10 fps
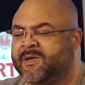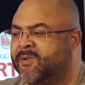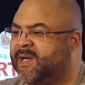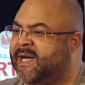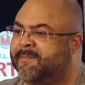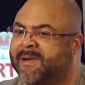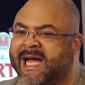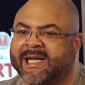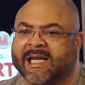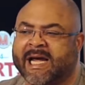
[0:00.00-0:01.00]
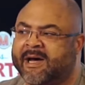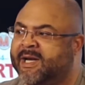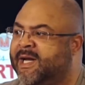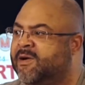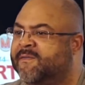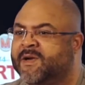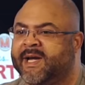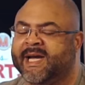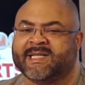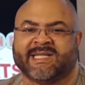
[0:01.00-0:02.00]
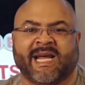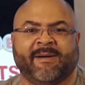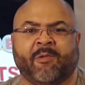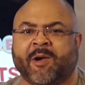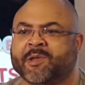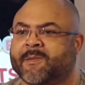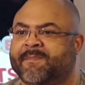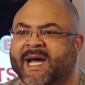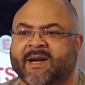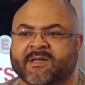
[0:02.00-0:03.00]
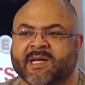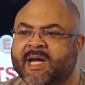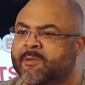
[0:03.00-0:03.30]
Don't let a black cloud hang over your head. Same way with the betters.